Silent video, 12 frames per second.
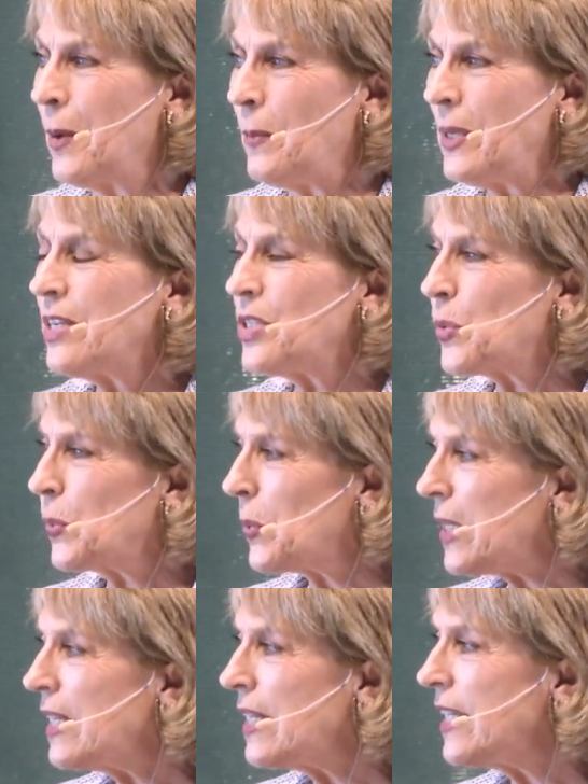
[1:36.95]
Because
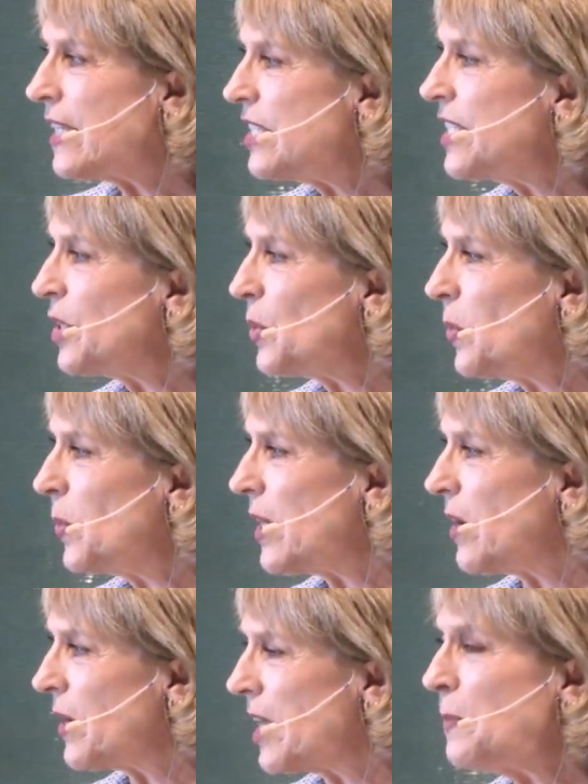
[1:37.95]
really, until
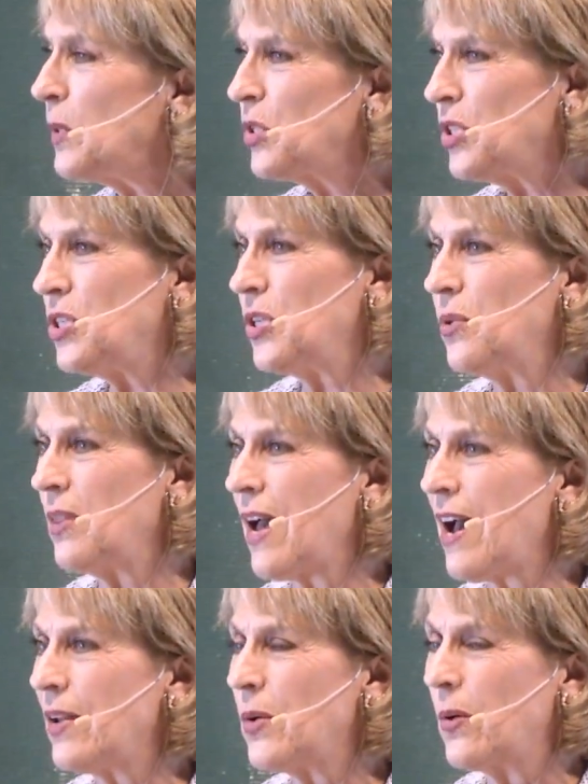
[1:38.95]
we are able to do
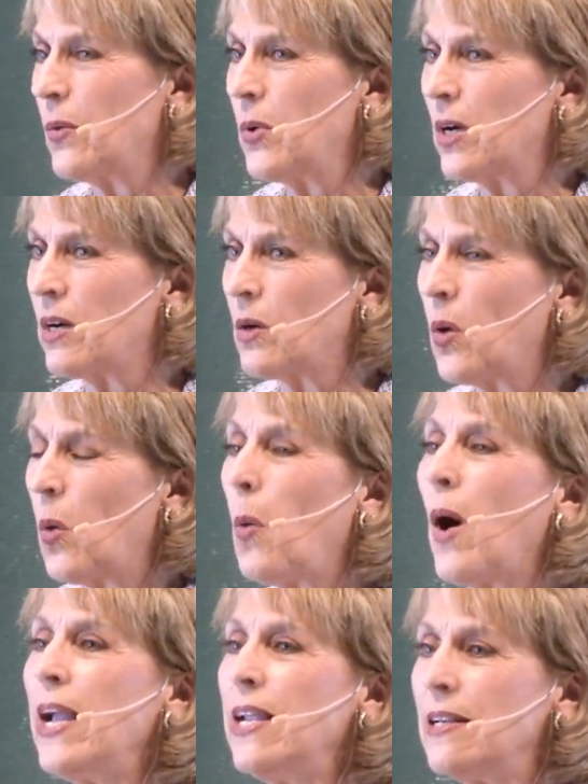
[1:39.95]
that, we're
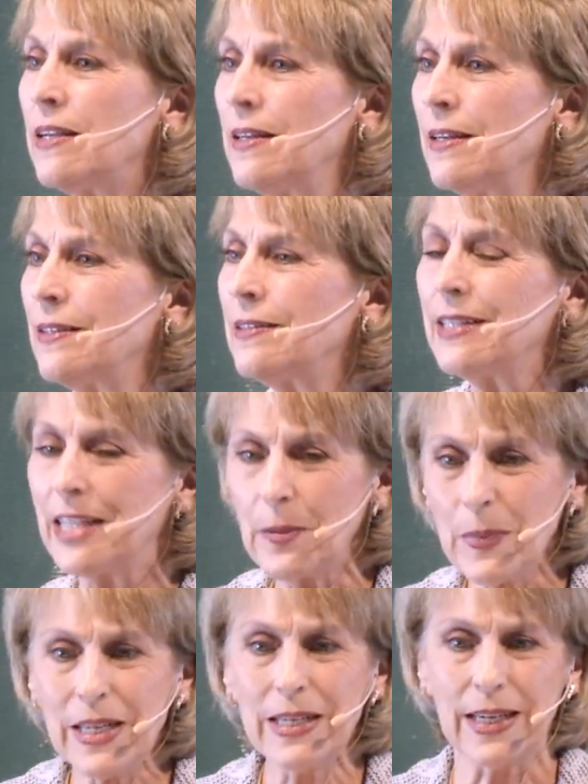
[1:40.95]
quite
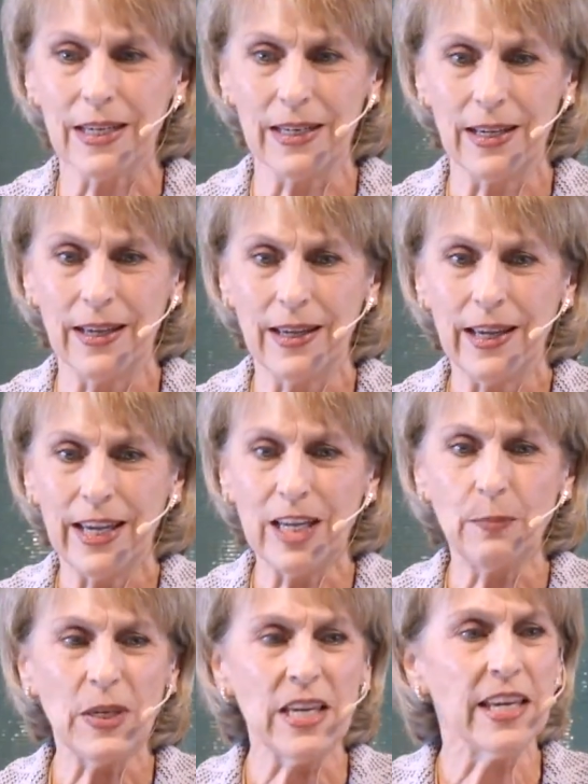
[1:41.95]
limited
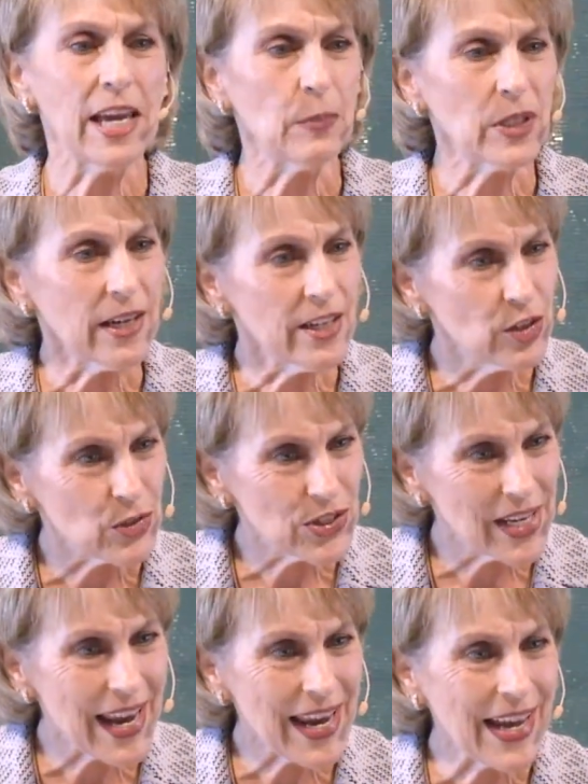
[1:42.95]
in being able to
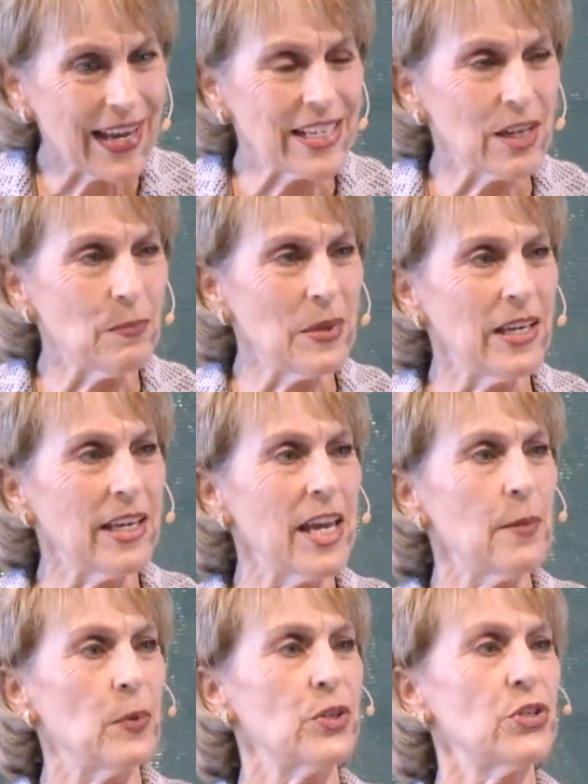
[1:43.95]
understand and being
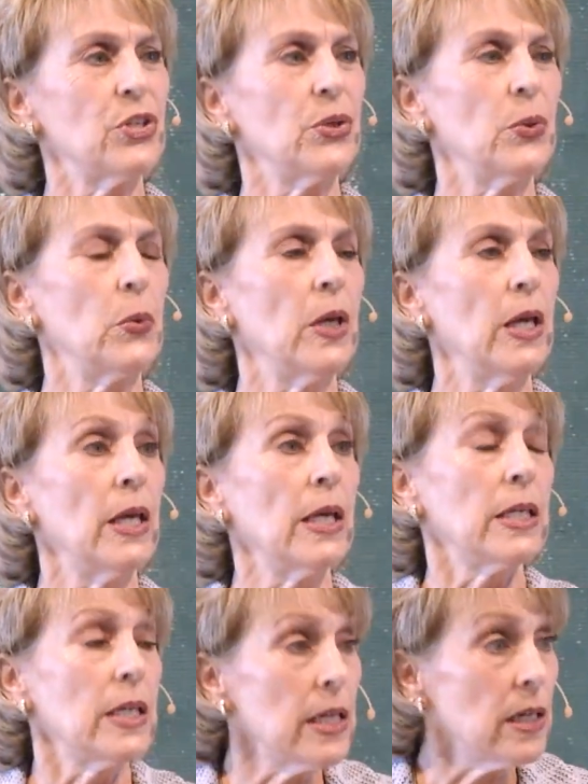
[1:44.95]
able to
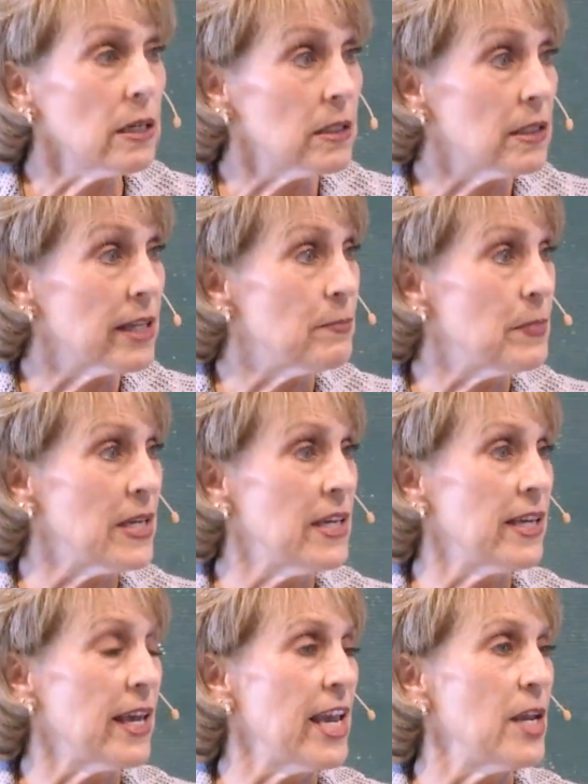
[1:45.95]
heal and
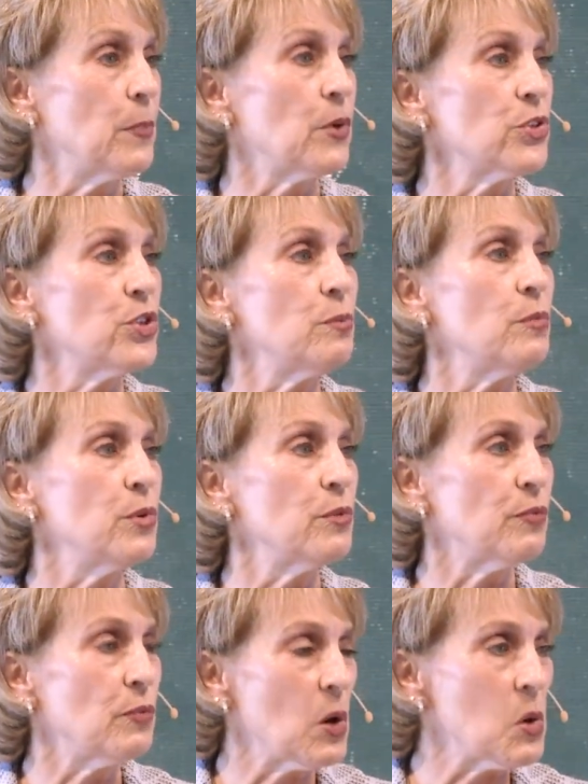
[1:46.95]
being able to move
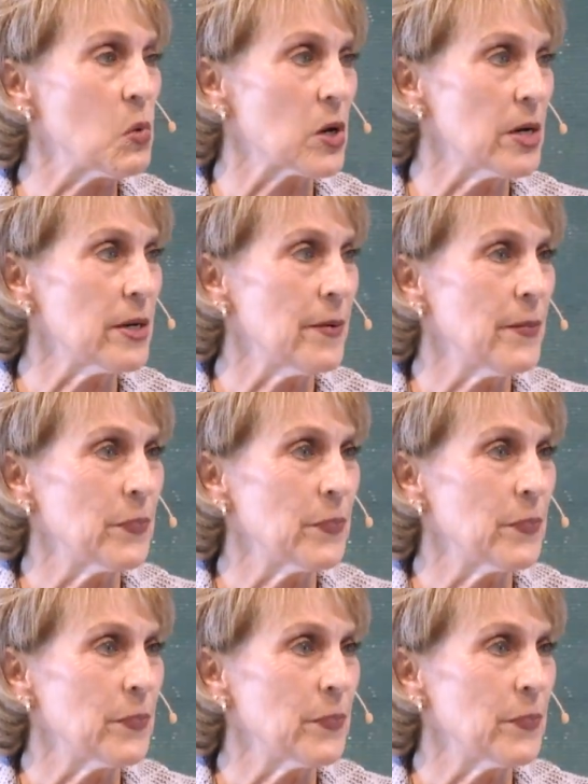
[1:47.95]
forward.